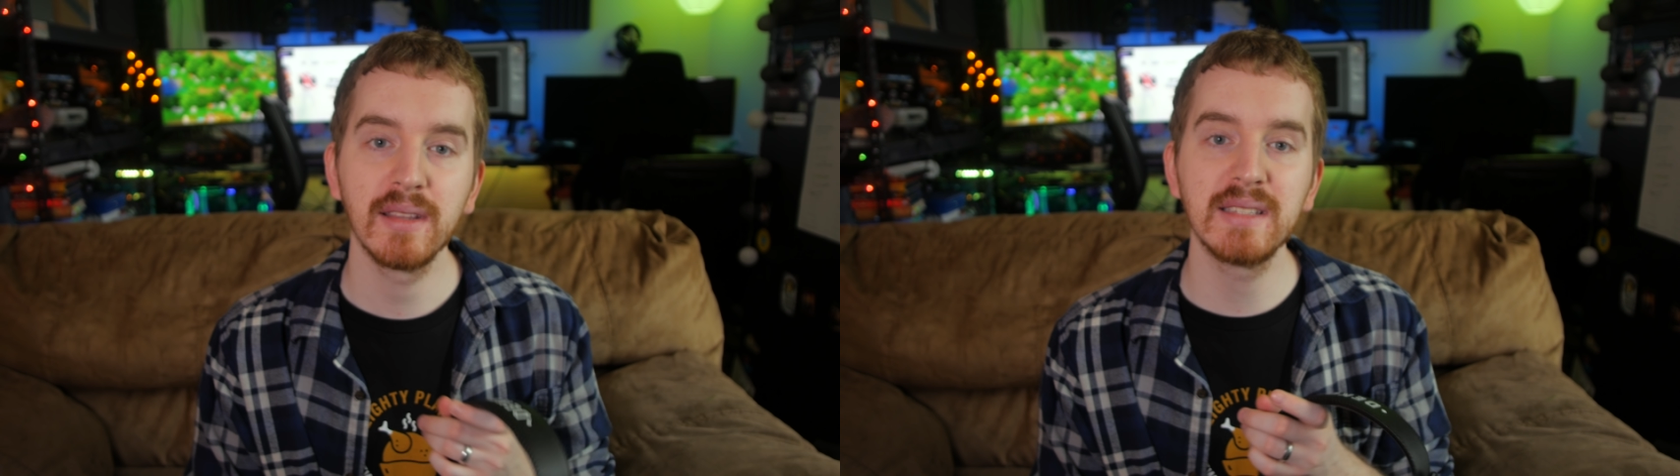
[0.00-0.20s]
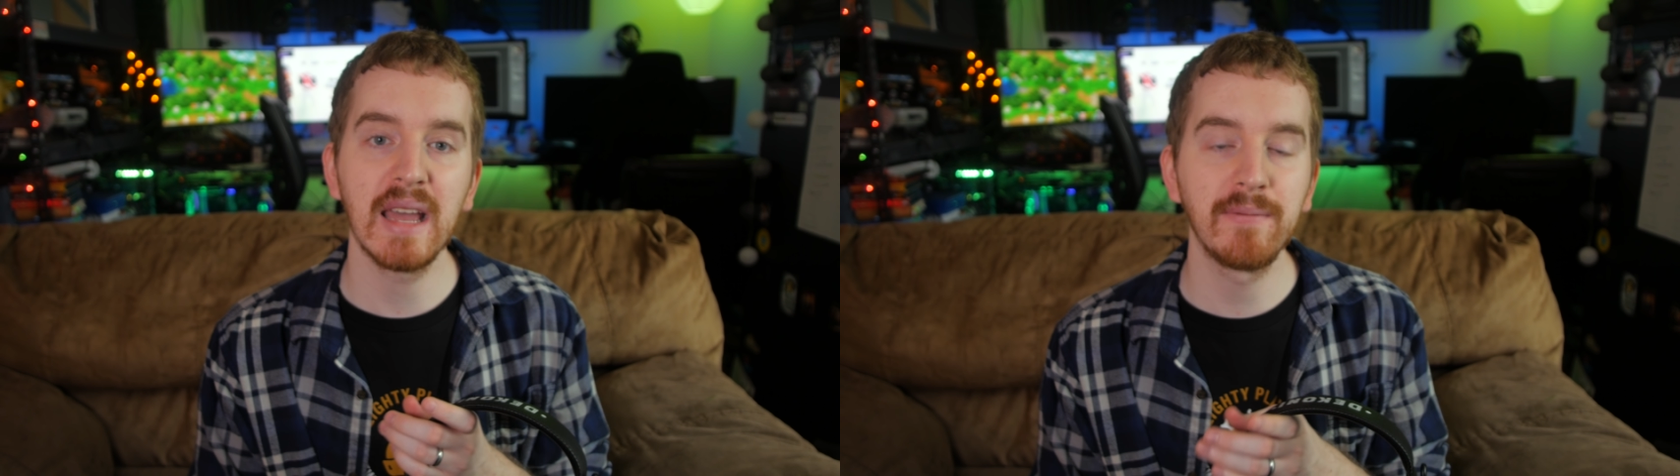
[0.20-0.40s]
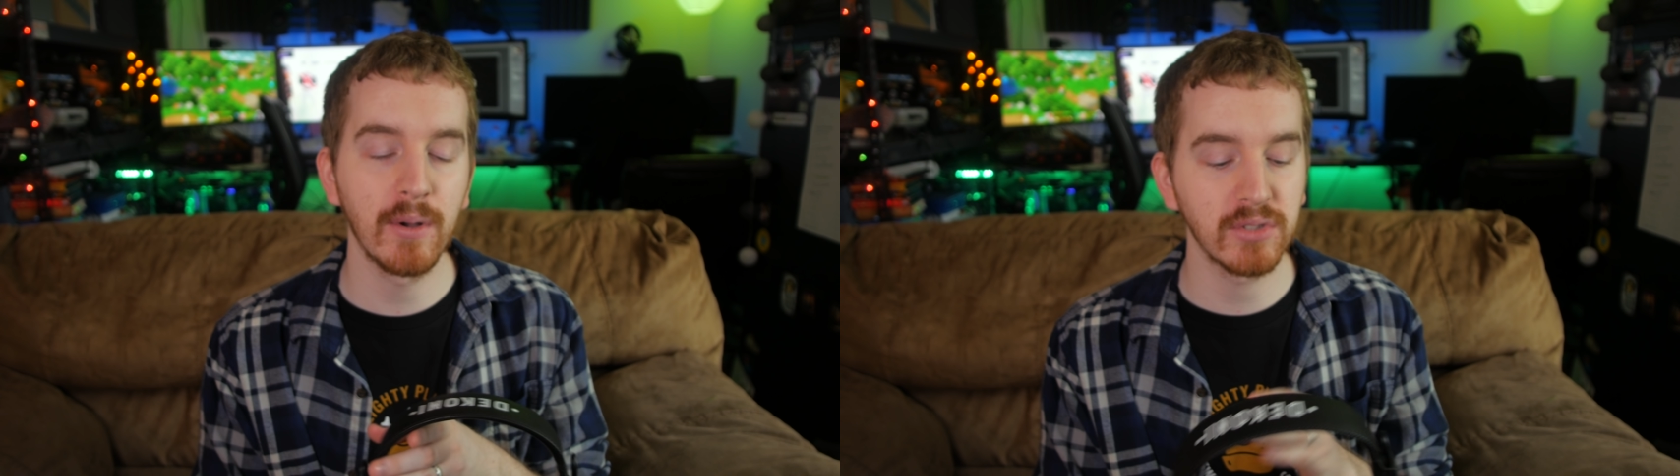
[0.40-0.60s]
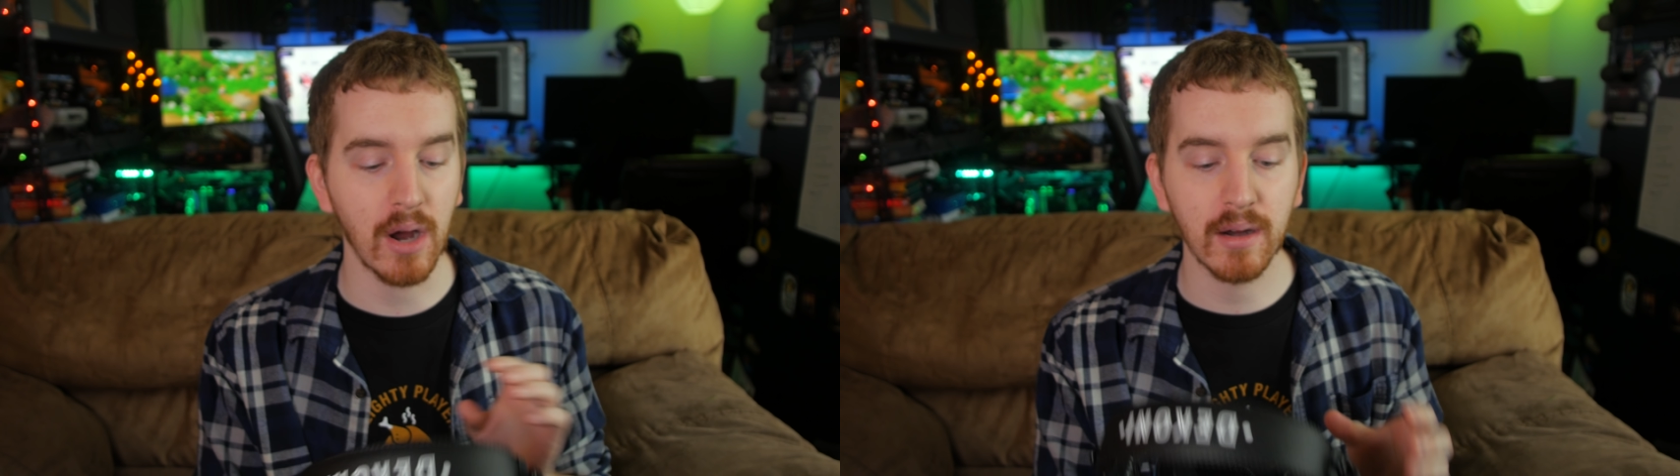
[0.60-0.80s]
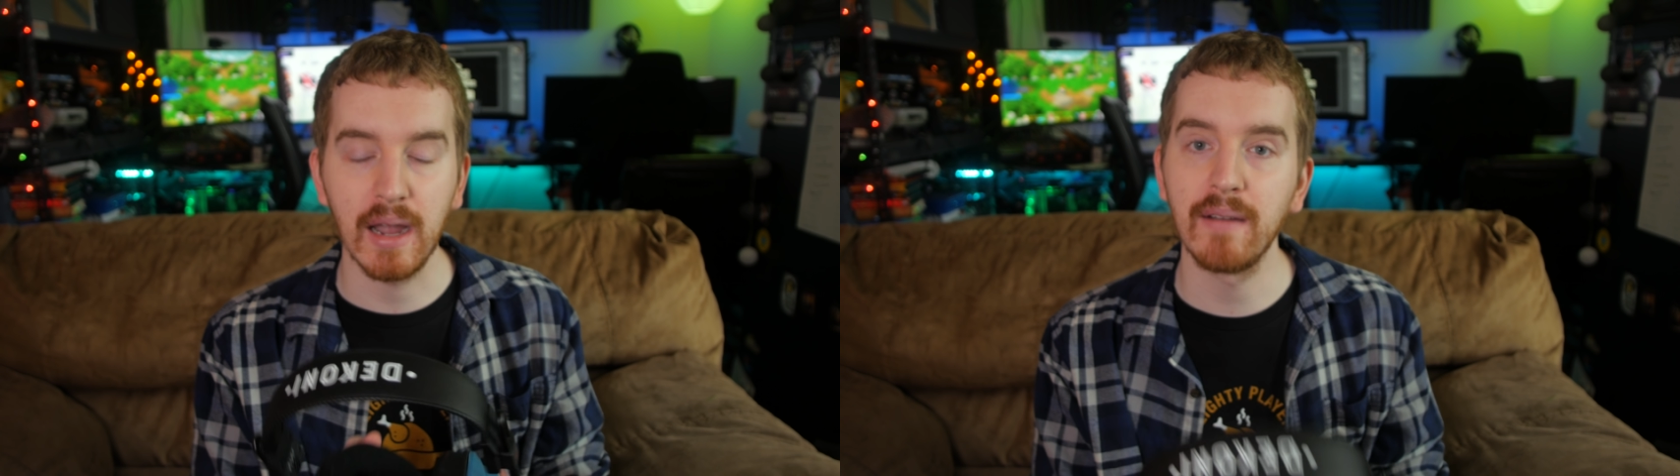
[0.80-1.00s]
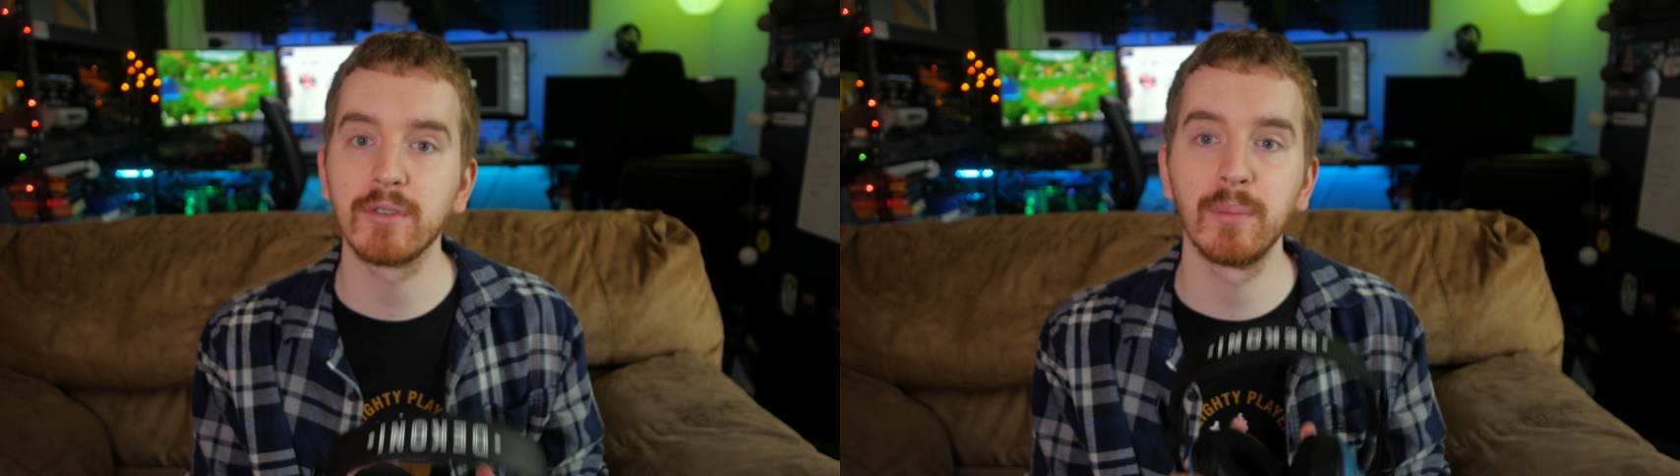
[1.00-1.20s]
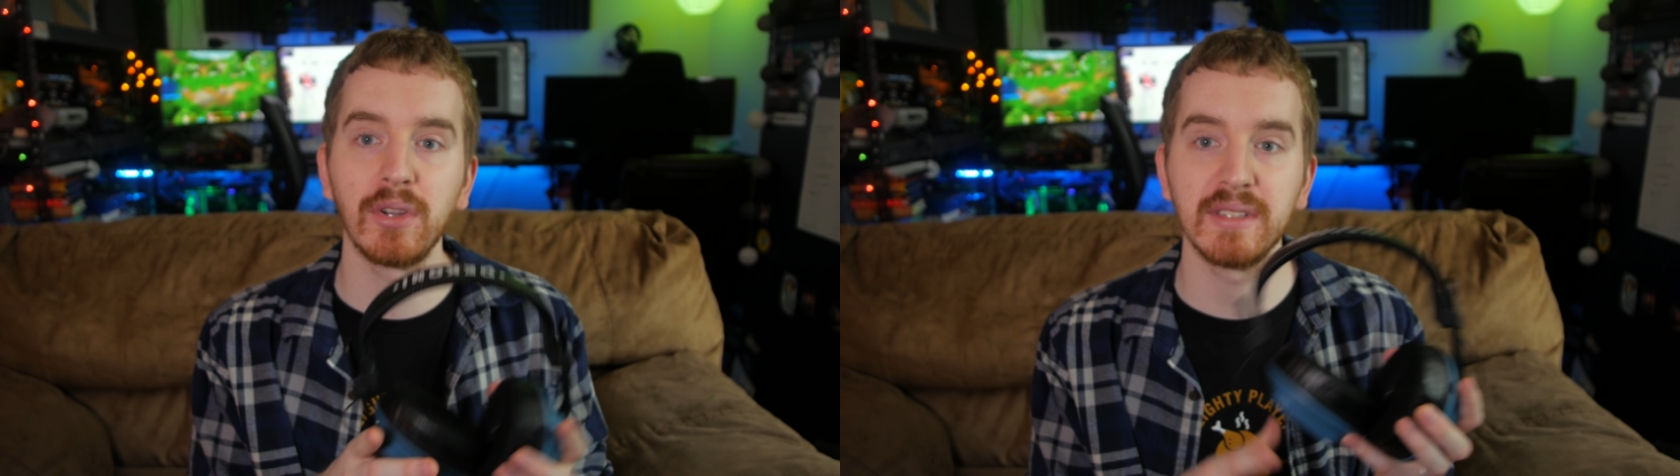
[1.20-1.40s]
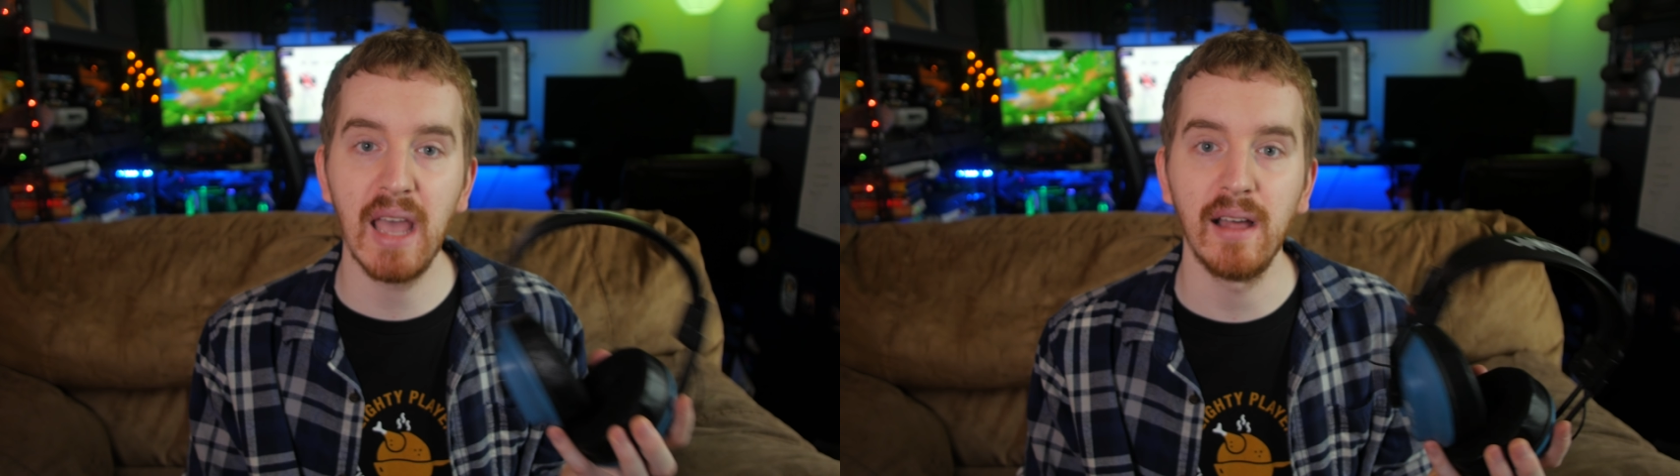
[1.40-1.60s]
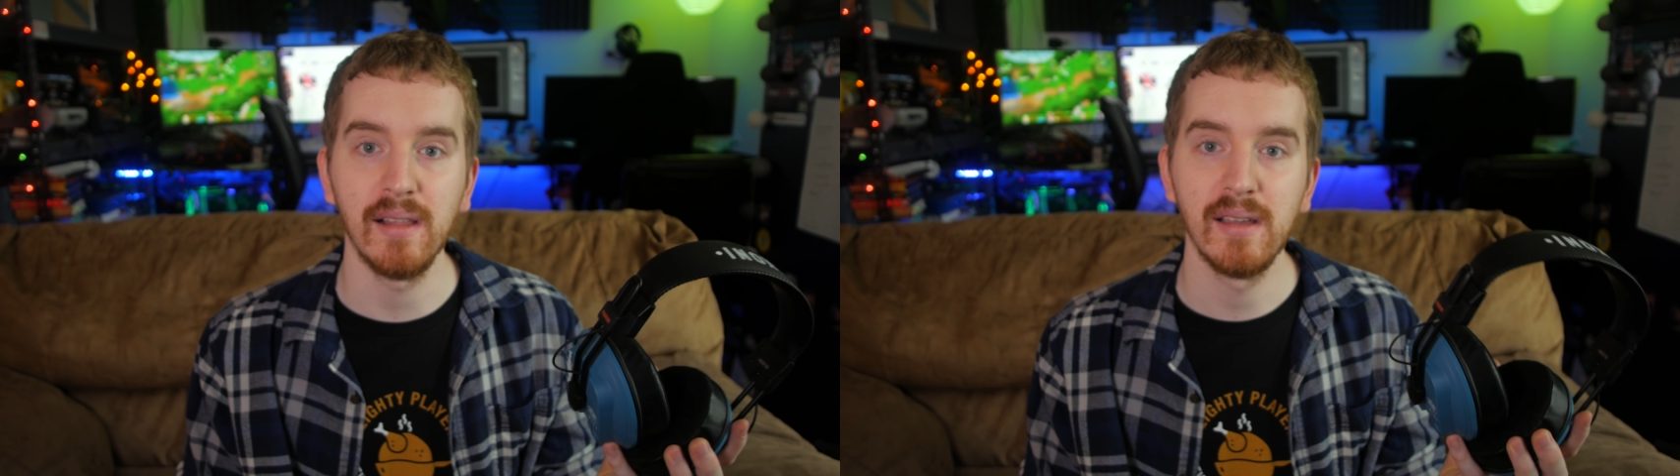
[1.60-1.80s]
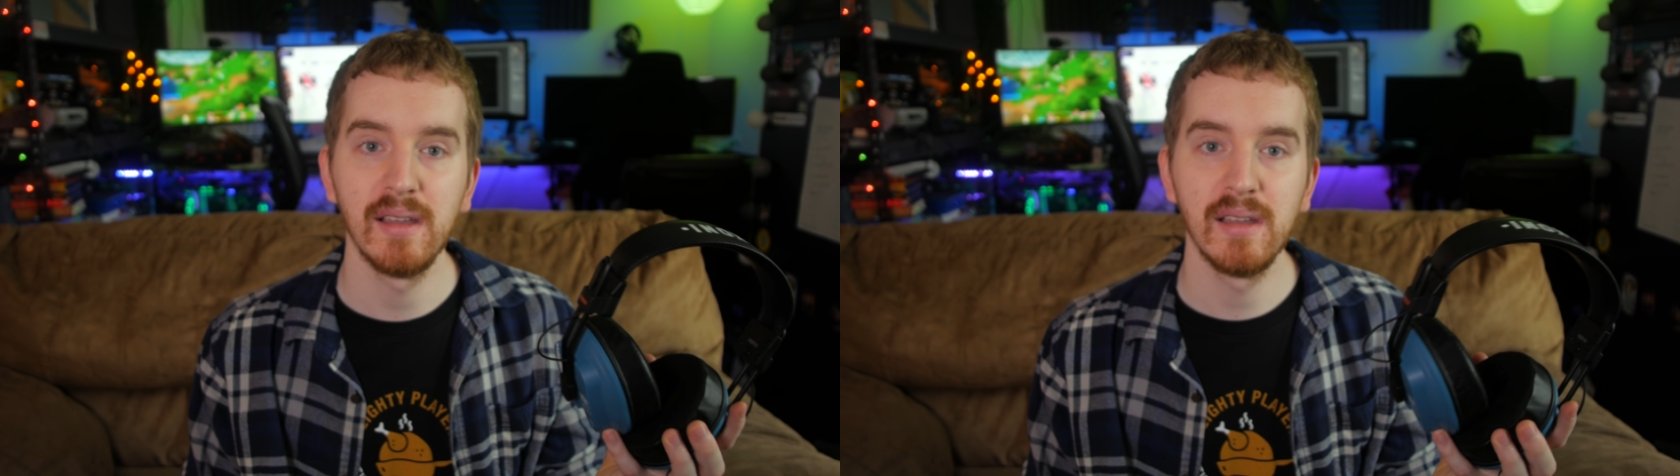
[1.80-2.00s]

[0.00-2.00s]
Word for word: these headphones are comfortable as hell,